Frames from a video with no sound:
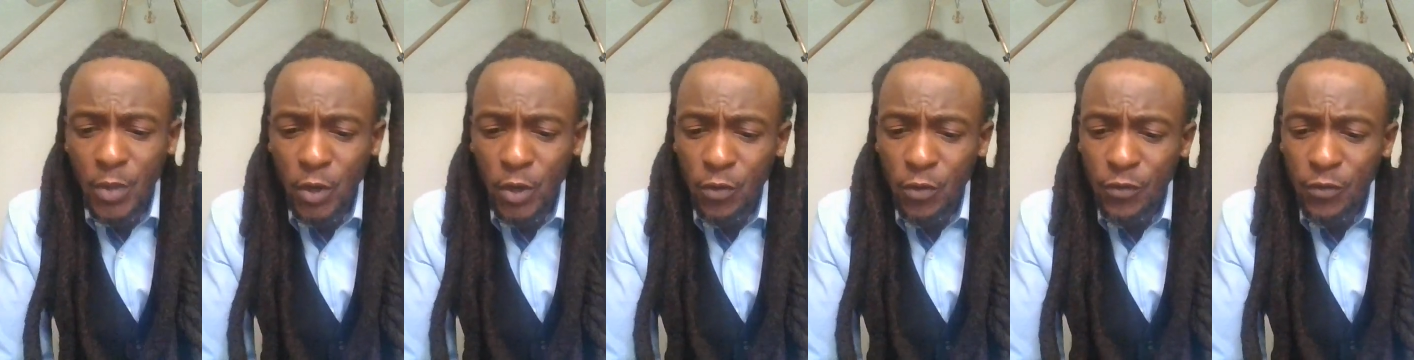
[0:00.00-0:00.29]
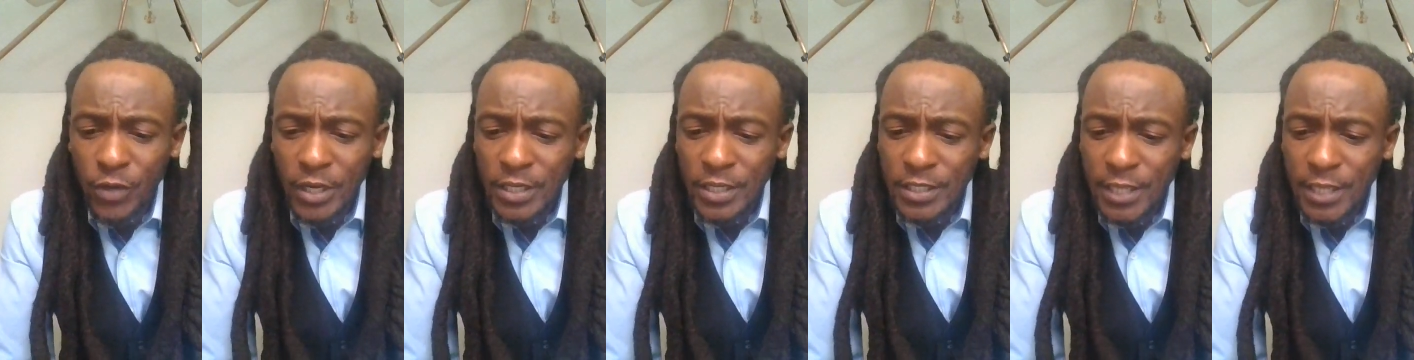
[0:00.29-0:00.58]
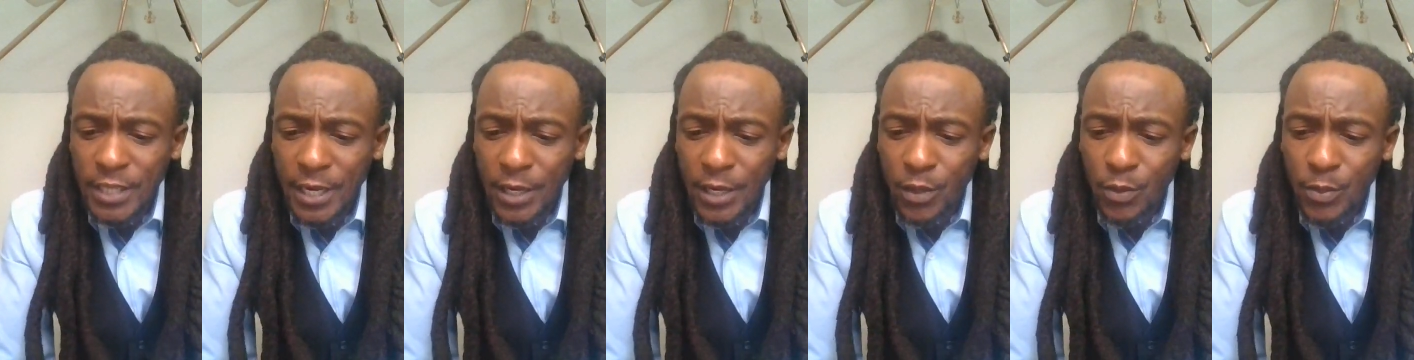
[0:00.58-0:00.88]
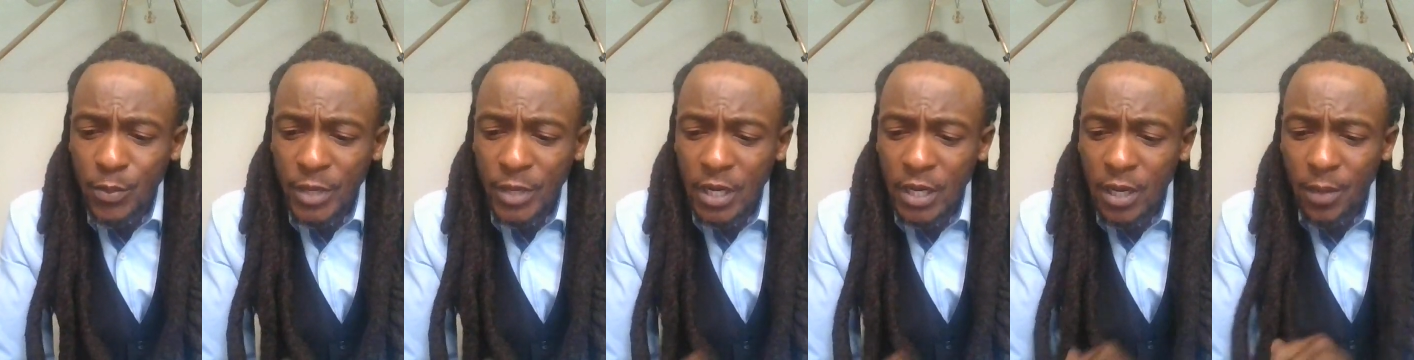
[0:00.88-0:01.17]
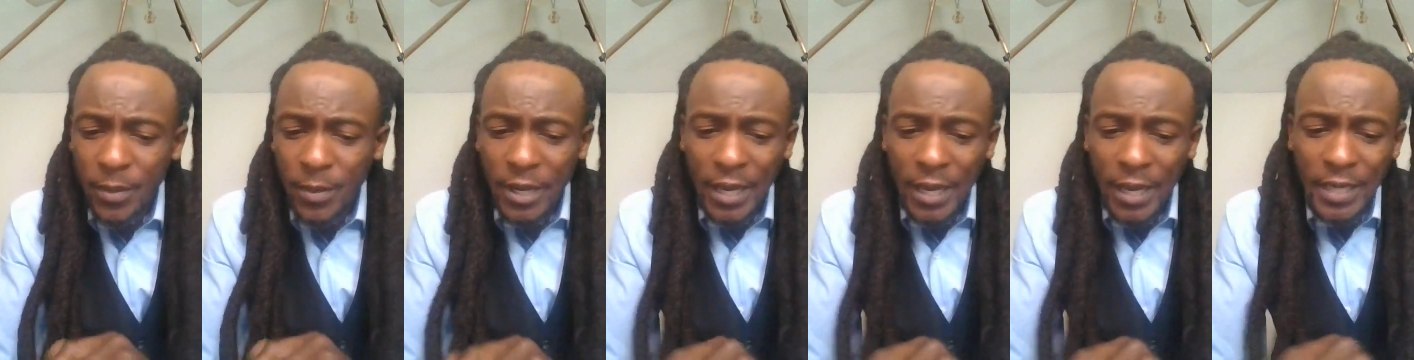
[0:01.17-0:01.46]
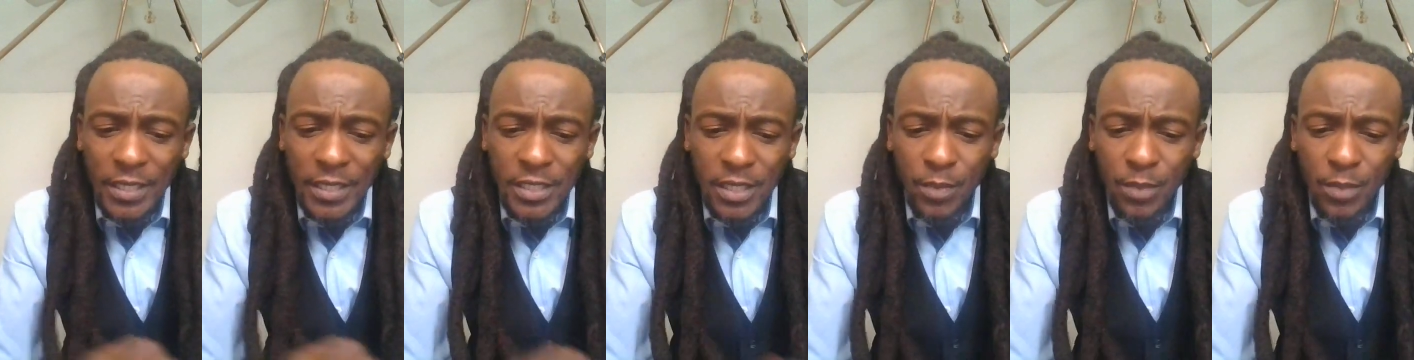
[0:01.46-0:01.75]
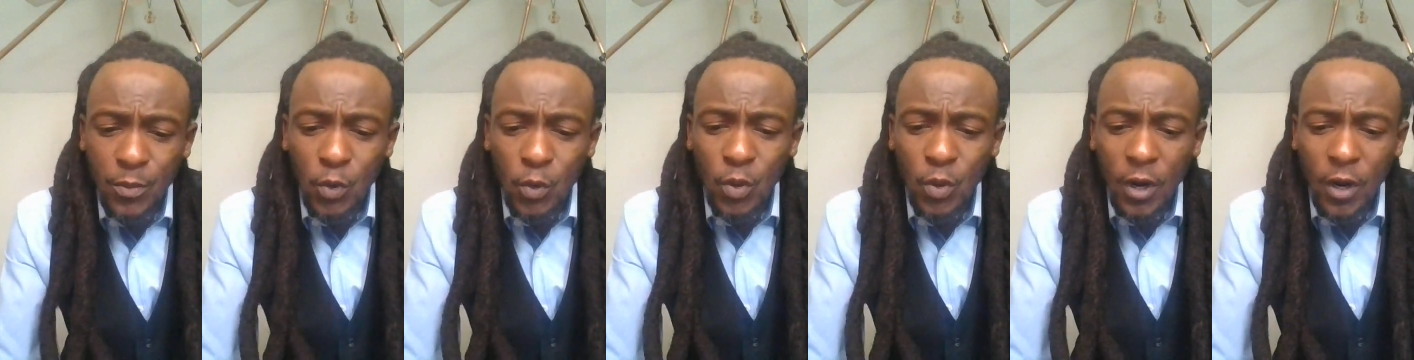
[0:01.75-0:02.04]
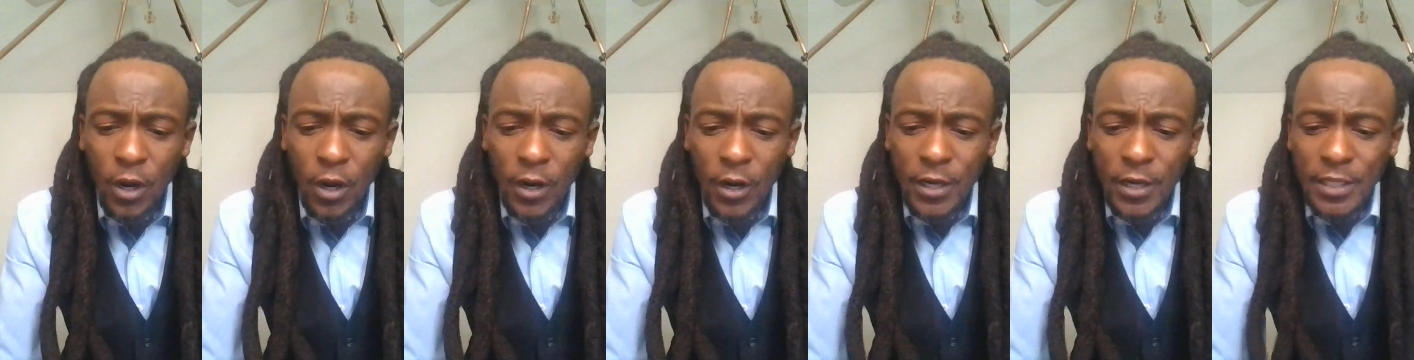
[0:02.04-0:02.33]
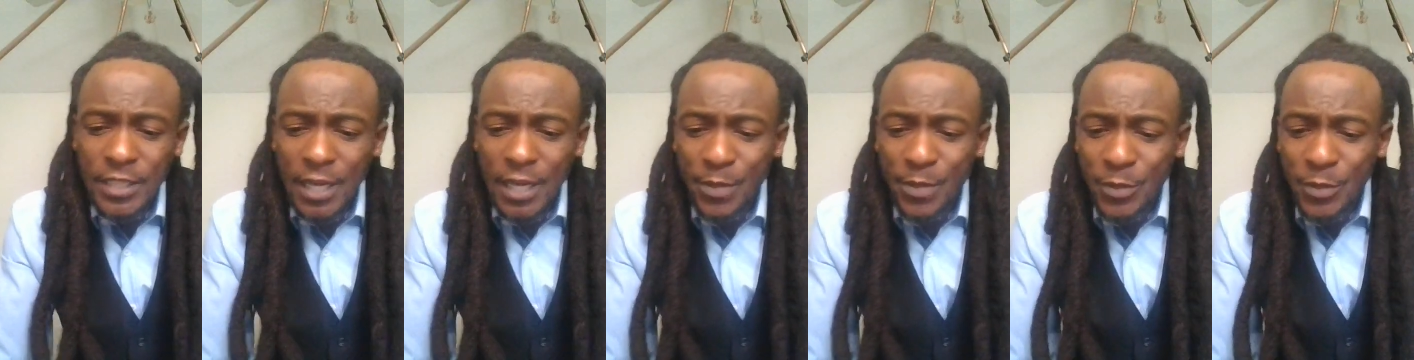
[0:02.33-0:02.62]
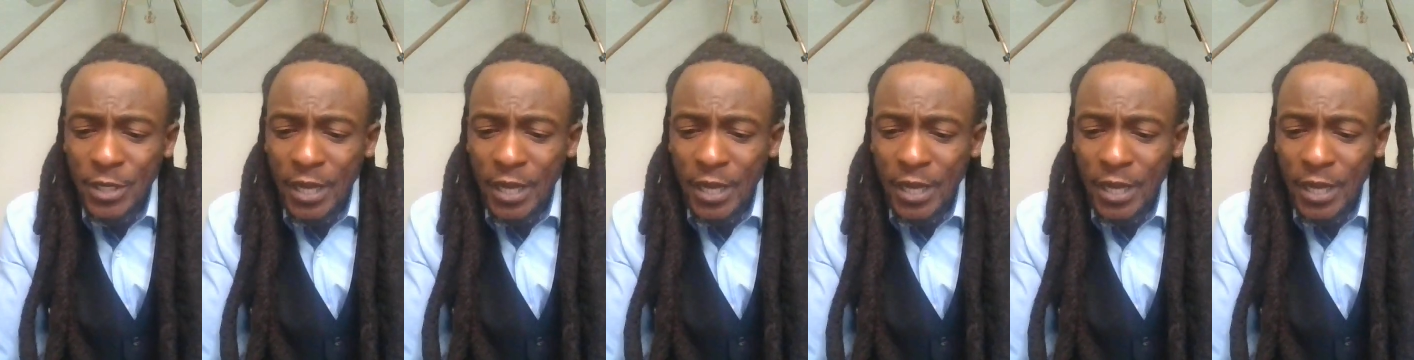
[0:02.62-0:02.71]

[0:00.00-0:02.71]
Both entail becoming a symbol or archetype.